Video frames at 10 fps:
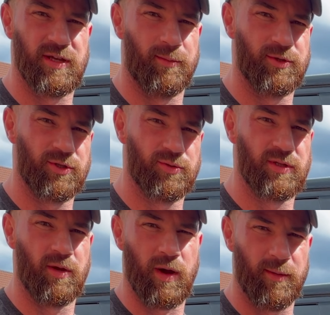how much you're
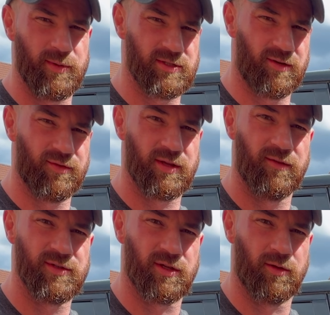using your wipers and everything
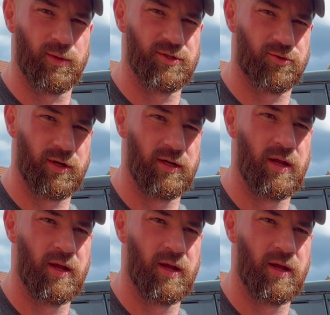if it's on the windscreen.